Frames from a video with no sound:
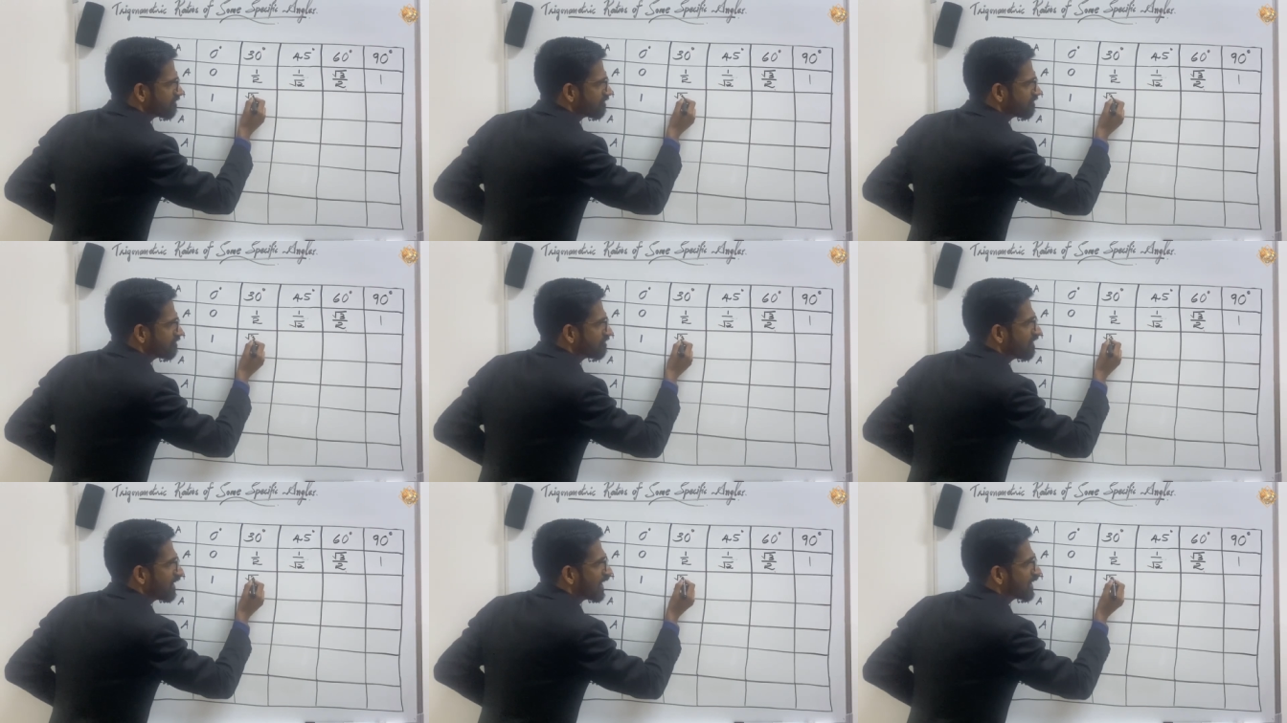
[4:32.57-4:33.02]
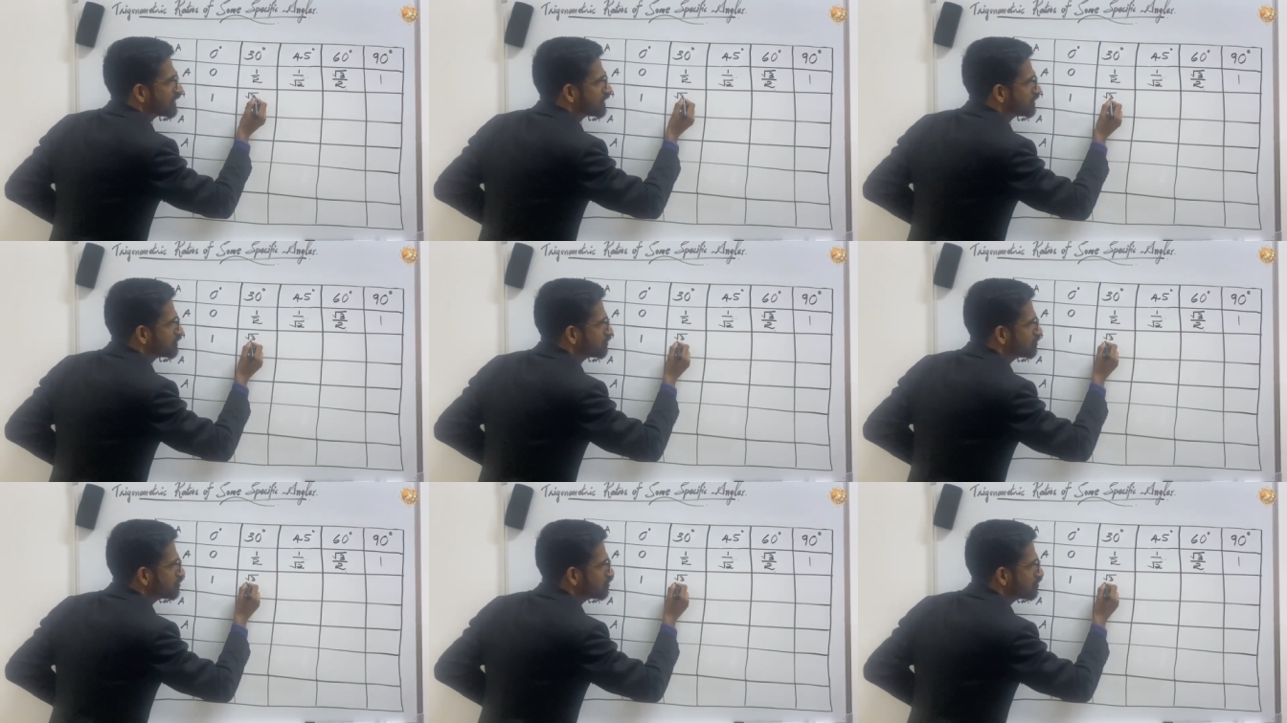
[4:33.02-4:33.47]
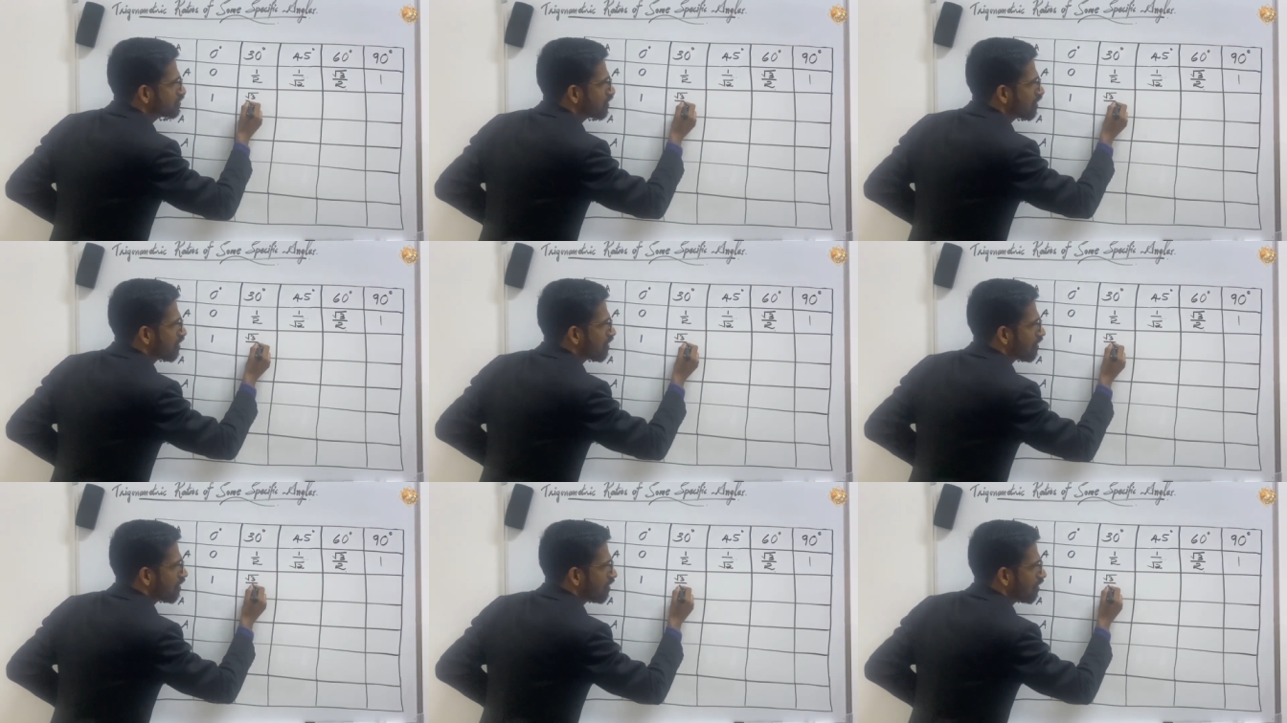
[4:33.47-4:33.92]

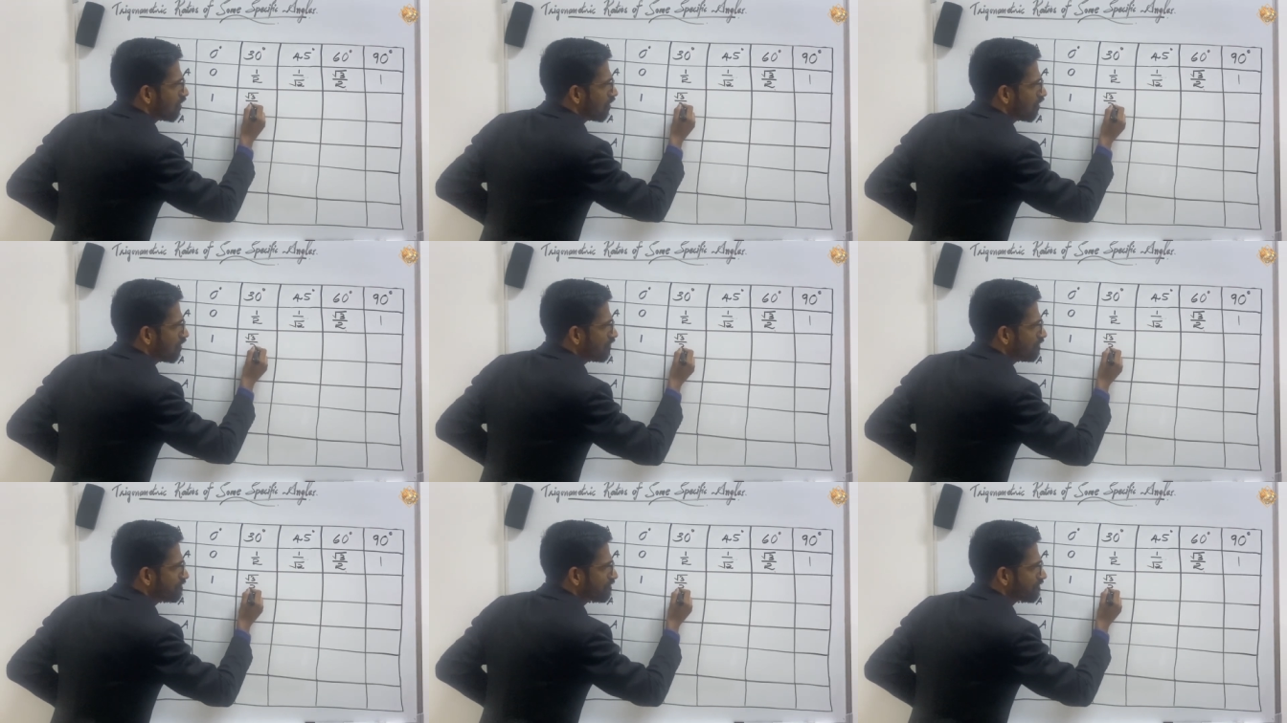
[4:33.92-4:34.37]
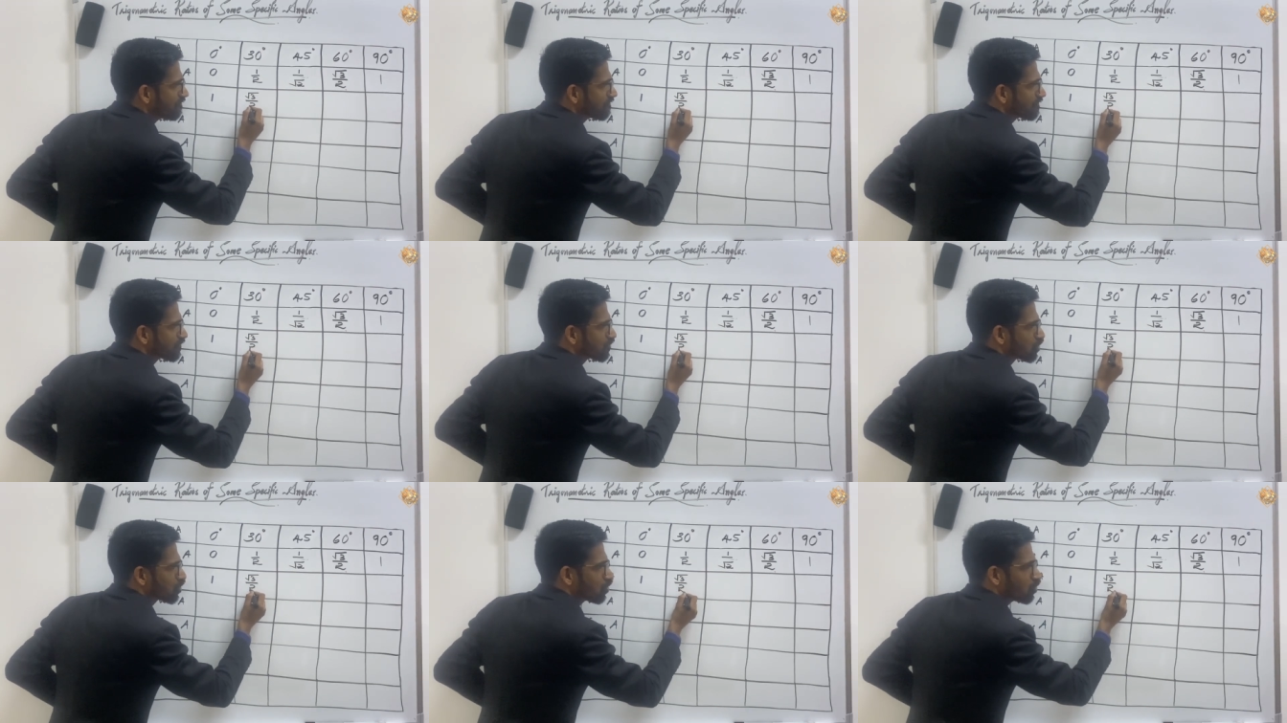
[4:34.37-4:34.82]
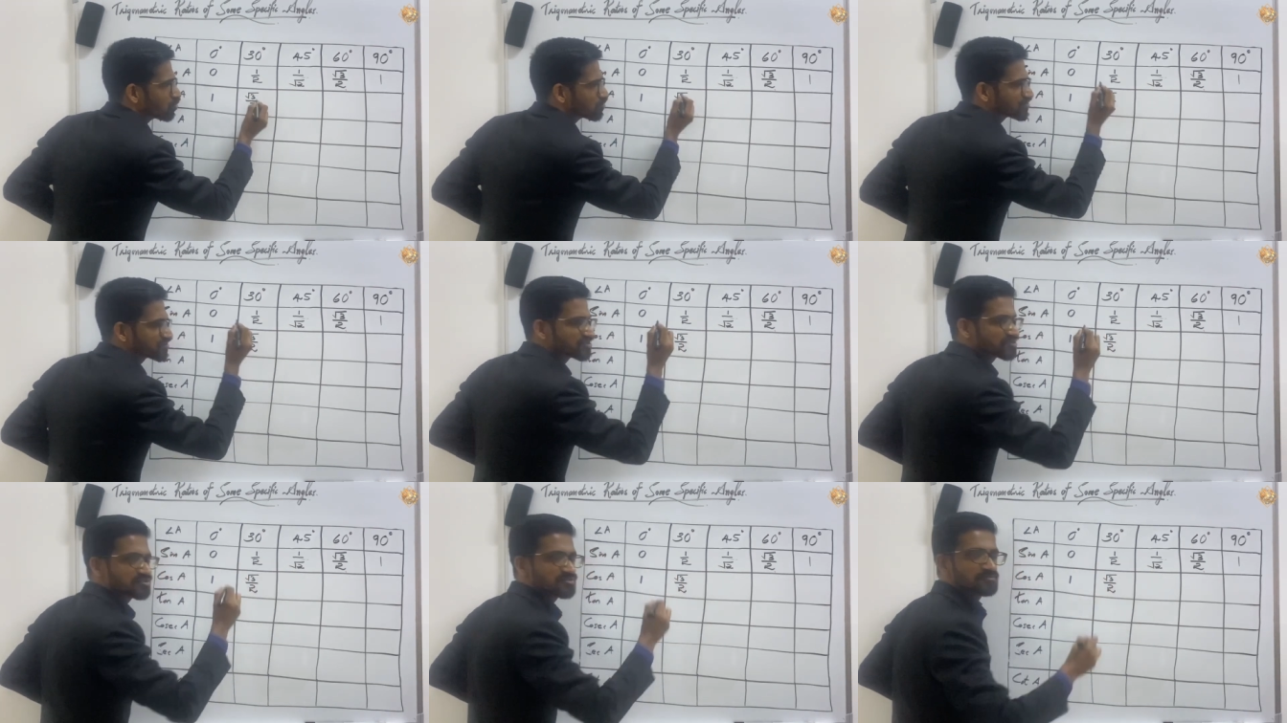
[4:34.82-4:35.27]
value of
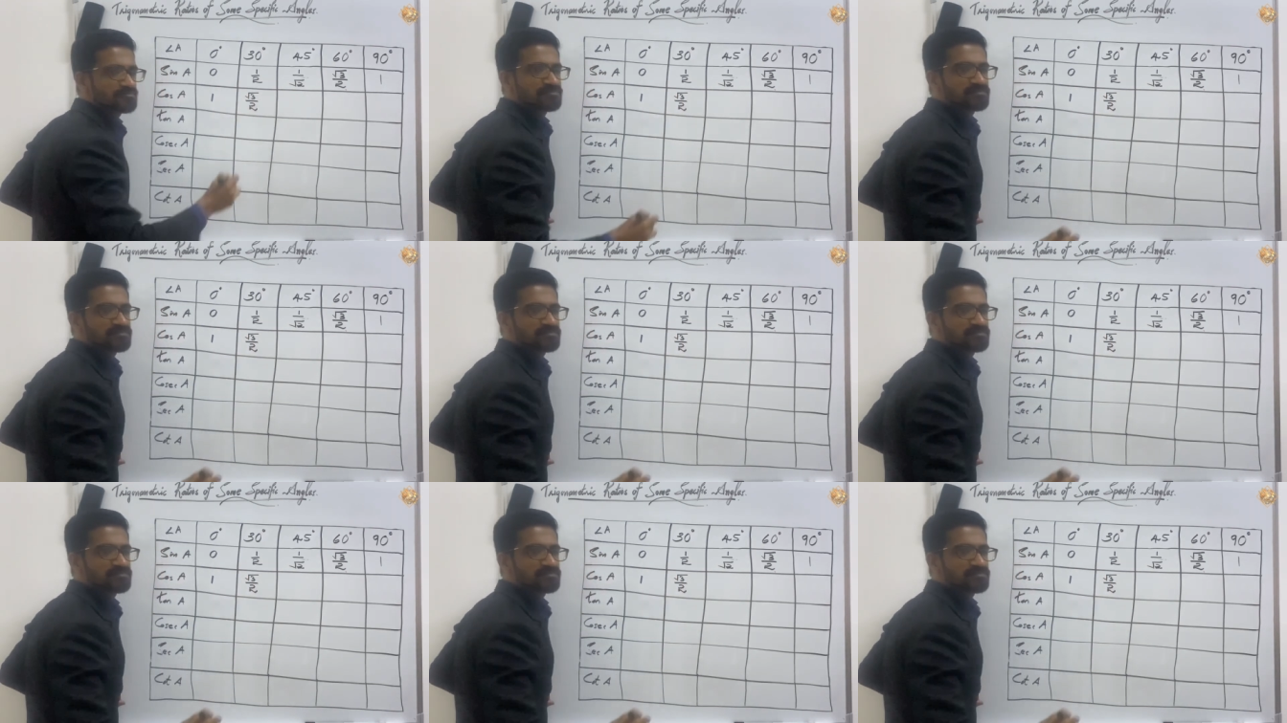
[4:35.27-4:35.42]
cos.